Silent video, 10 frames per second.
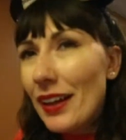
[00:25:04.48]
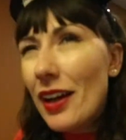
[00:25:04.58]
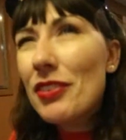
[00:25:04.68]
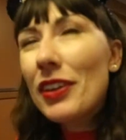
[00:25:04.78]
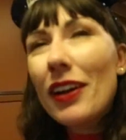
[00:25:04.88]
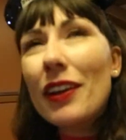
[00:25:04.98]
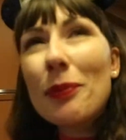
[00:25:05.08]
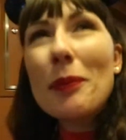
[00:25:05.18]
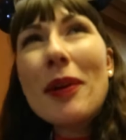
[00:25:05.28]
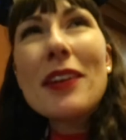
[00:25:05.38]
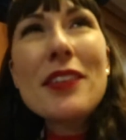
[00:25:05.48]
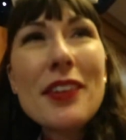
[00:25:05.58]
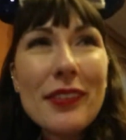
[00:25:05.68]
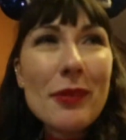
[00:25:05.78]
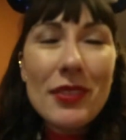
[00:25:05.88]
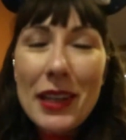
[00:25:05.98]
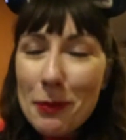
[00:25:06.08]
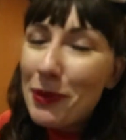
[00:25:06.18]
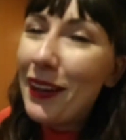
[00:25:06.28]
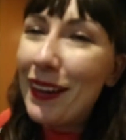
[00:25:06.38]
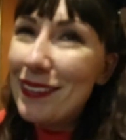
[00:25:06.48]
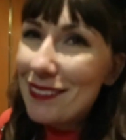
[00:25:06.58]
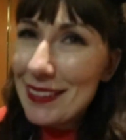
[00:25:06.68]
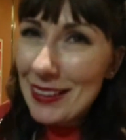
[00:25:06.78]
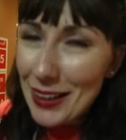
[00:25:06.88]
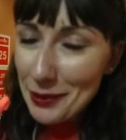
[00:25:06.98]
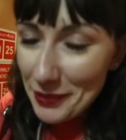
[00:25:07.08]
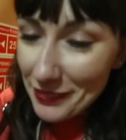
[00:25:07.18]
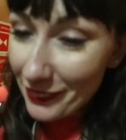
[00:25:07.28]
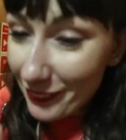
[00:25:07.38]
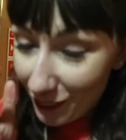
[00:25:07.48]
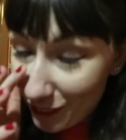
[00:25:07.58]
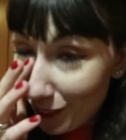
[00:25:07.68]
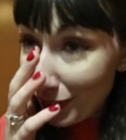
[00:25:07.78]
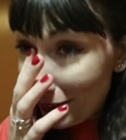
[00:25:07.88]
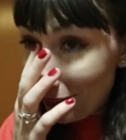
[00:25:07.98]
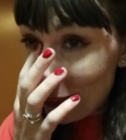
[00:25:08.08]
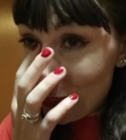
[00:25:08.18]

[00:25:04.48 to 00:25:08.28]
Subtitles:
other nights we might do something, but tonight we're just so tired.